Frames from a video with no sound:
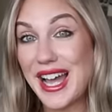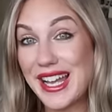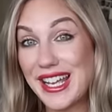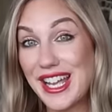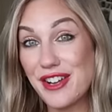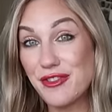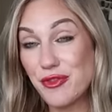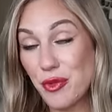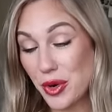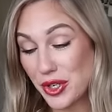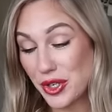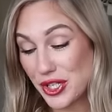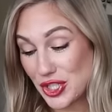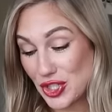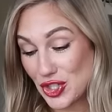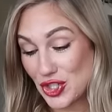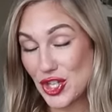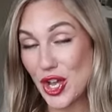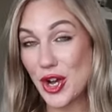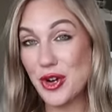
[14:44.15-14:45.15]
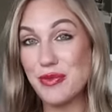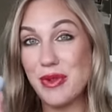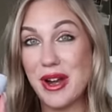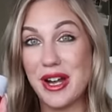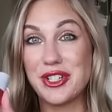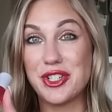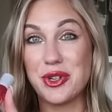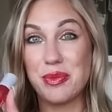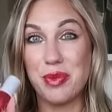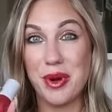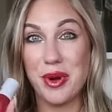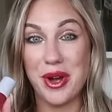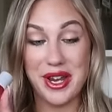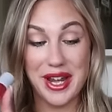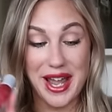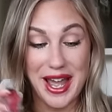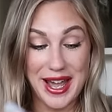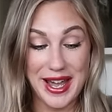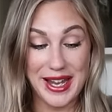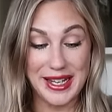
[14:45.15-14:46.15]
I have worn it so much, but
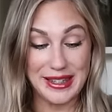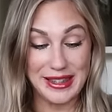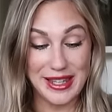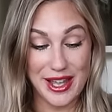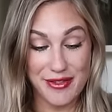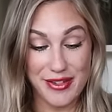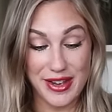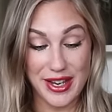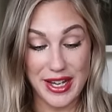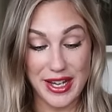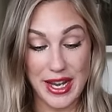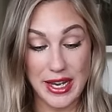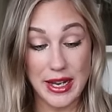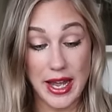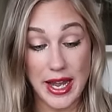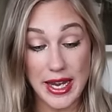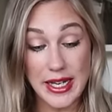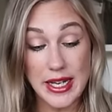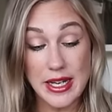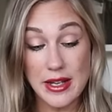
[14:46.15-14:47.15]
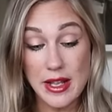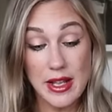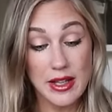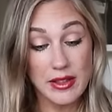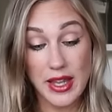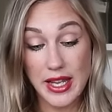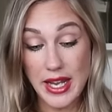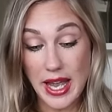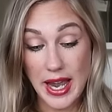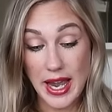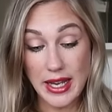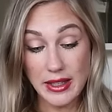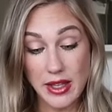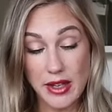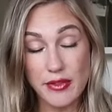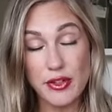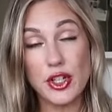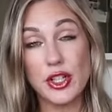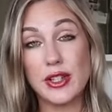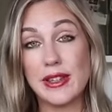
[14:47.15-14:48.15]
I love it. And I like I
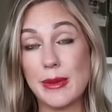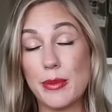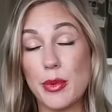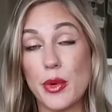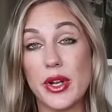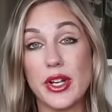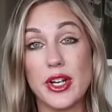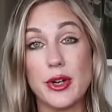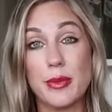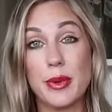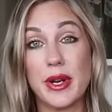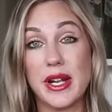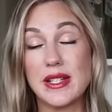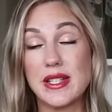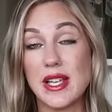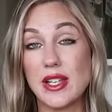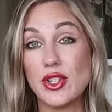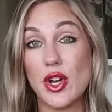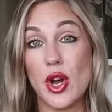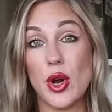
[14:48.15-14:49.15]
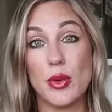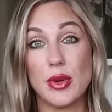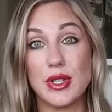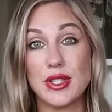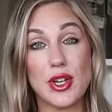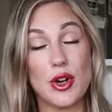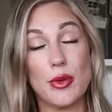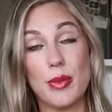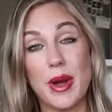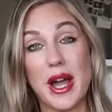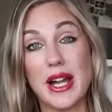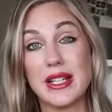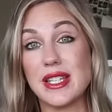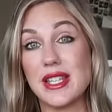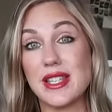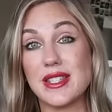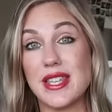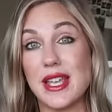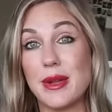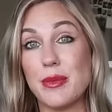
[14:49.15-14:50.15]
love a good lip oil, but I tend to always go back to
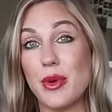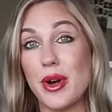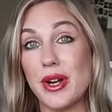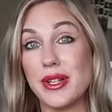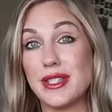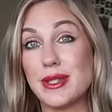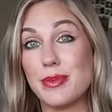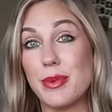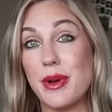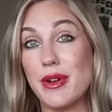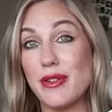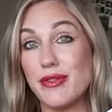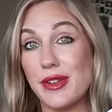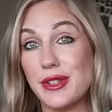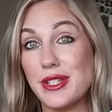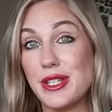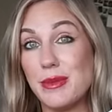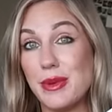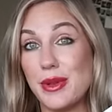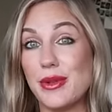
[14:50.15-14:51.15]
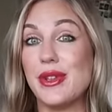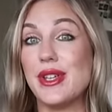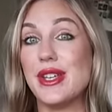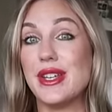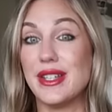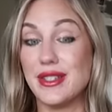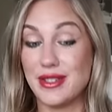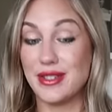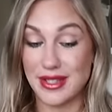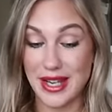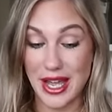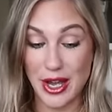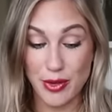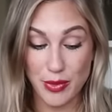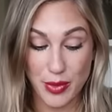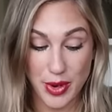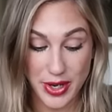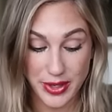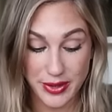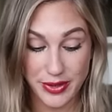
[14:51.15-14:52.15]
the same ones, but Fenty Beauty is
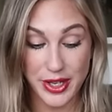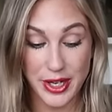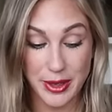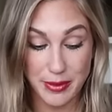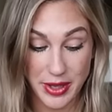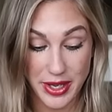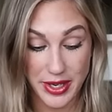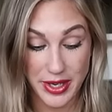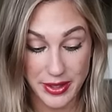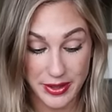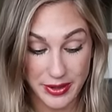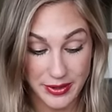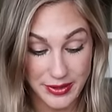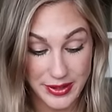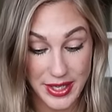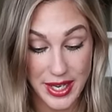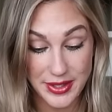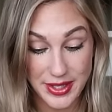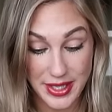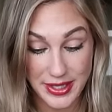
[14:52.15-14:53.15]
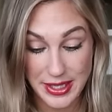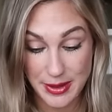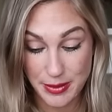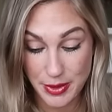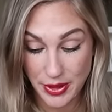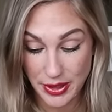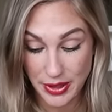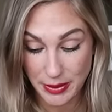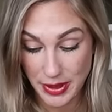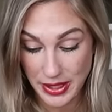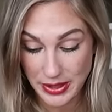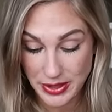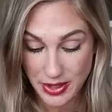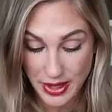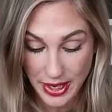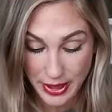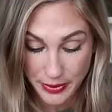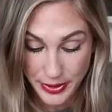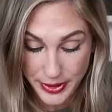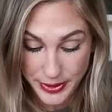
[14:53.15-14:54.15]
now one that I'm like, yes, I keep going back to
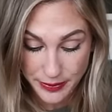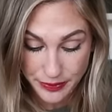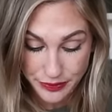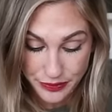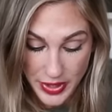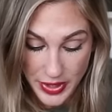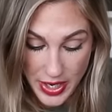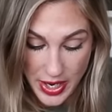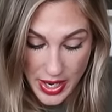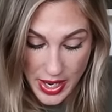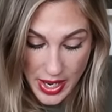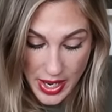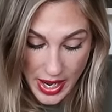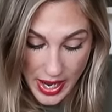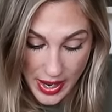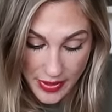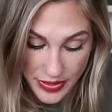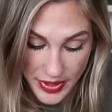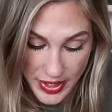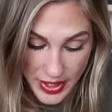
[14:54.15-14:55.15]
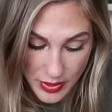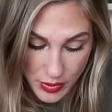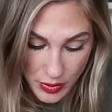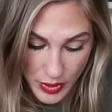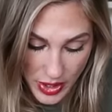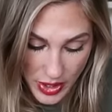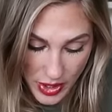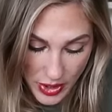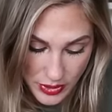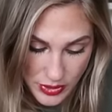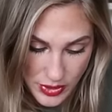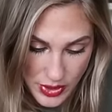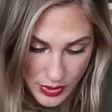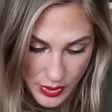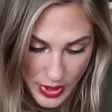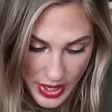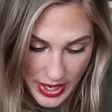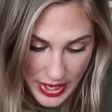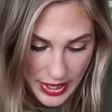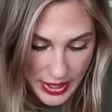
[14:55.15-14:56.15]
that one. And then we
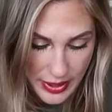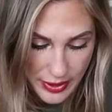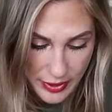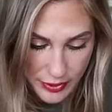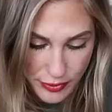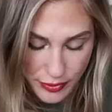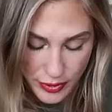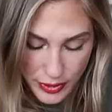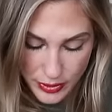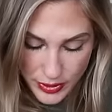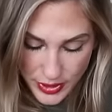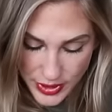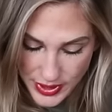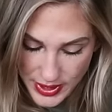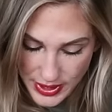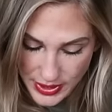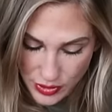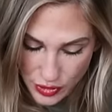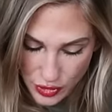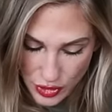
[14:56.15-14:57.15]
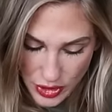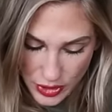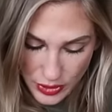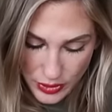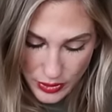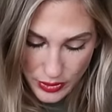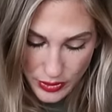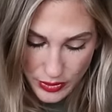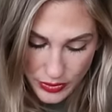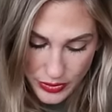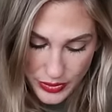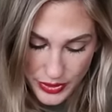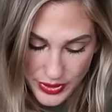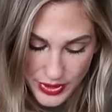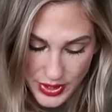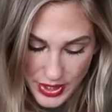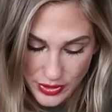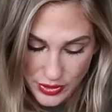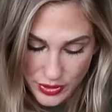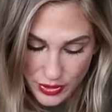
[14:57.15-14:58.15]
also have, oh, this says new.
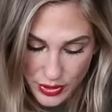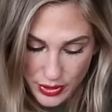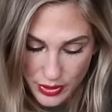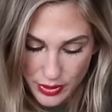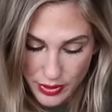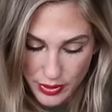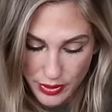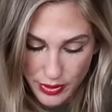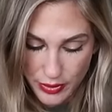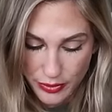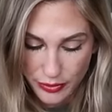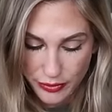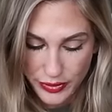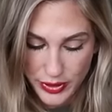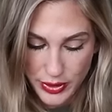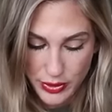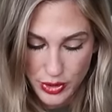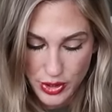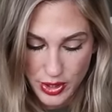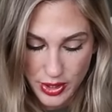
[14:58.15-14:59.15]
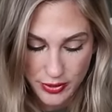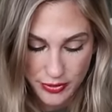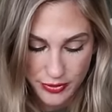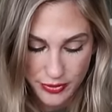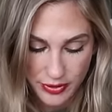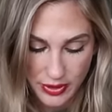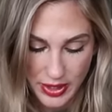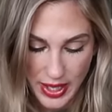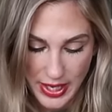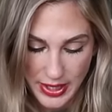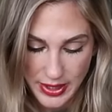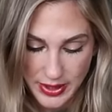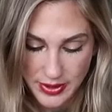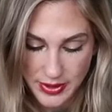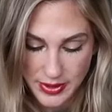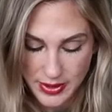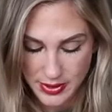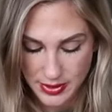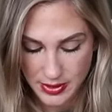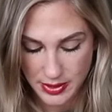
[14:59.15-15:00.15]
This says new Fuchsia
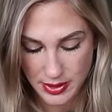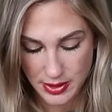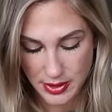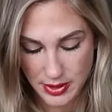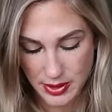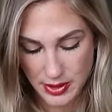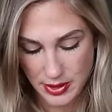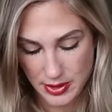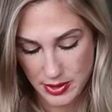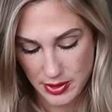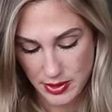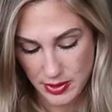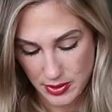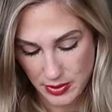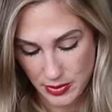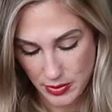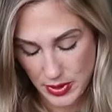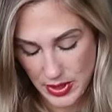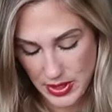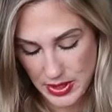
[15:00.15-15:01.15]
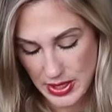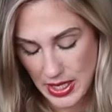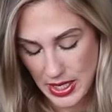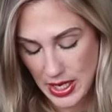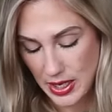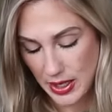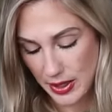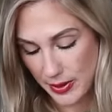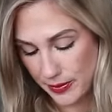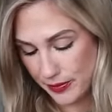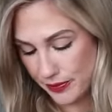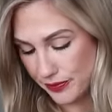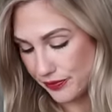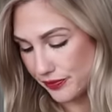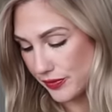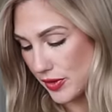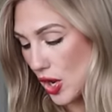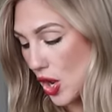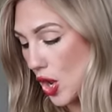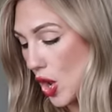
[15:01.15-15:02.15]
Flex. What is that?
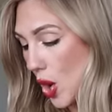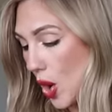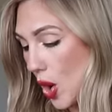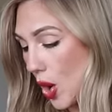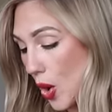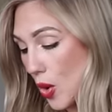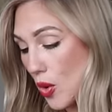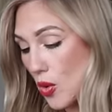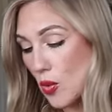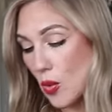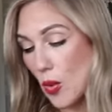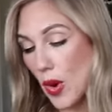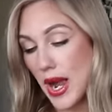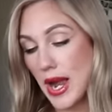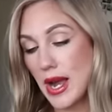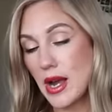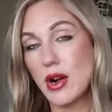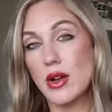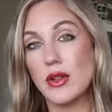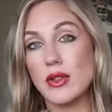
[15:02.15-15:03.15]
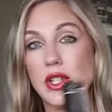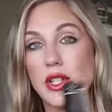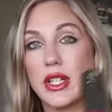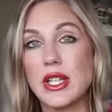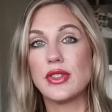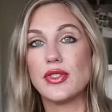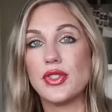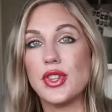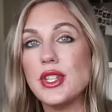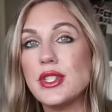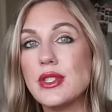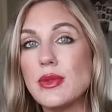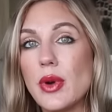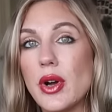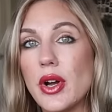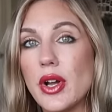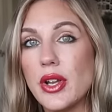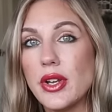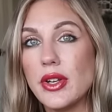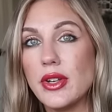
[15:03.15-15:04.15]
Oh, wow, at this
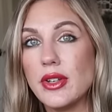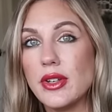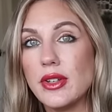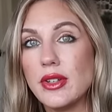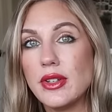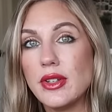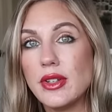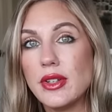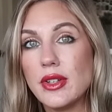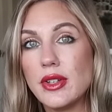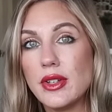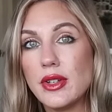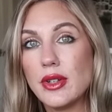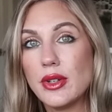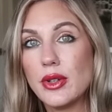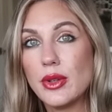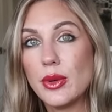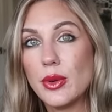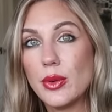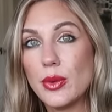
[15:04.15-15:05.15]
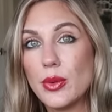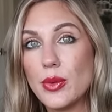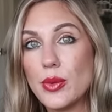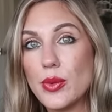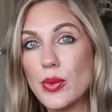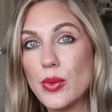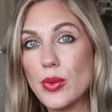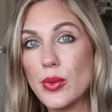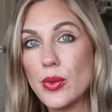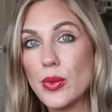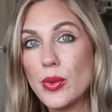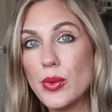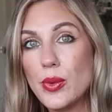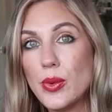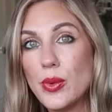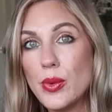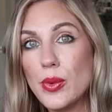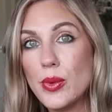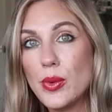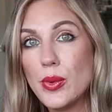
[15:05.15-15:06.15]
one.
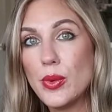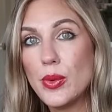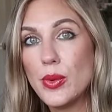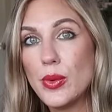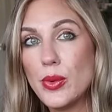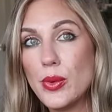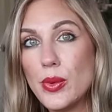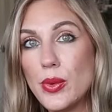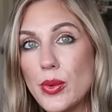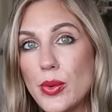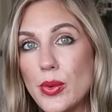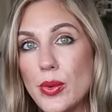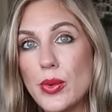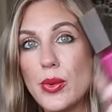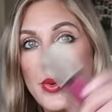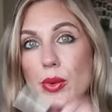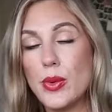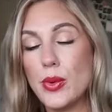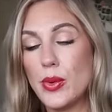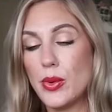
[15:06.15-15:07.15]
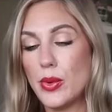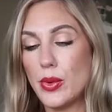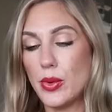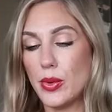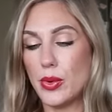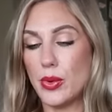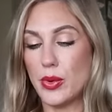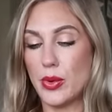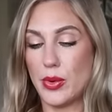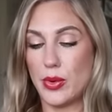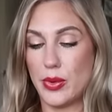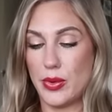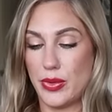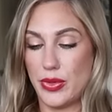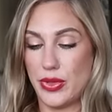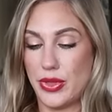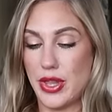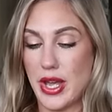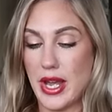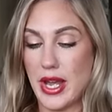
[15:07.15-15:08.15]
Ooh,
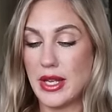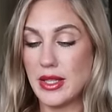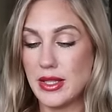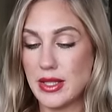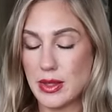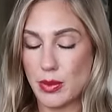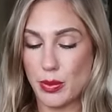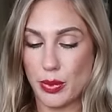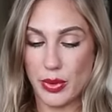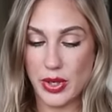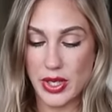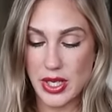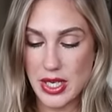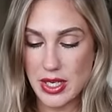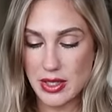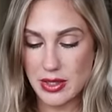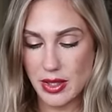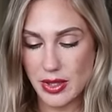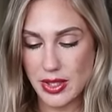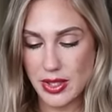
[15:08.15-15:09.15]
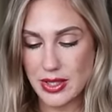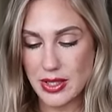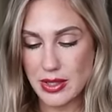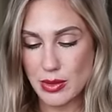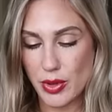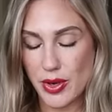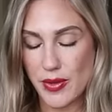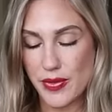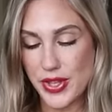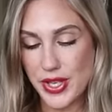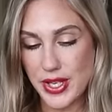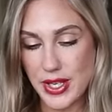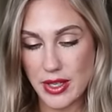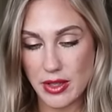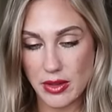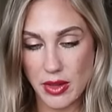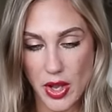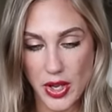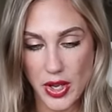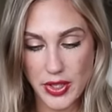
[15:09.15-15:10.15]
that's pretty. So this is one of the
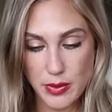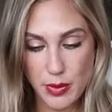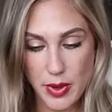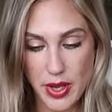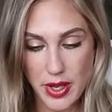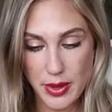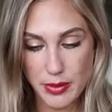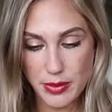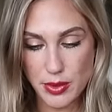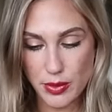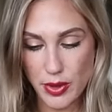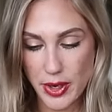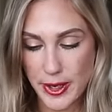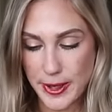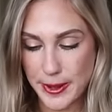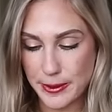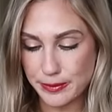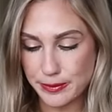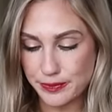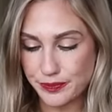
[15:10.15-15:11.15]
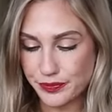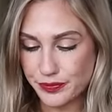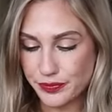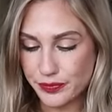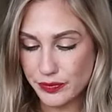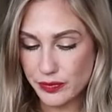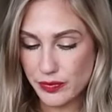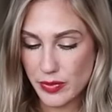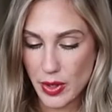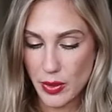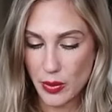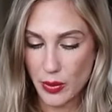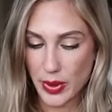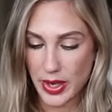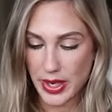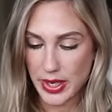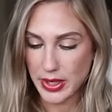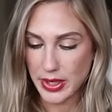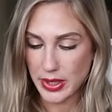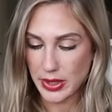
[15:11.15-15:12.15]
gloss bombs, right?
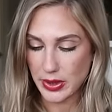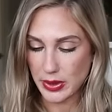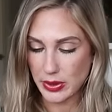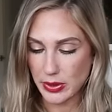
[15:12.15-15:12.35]
Wow.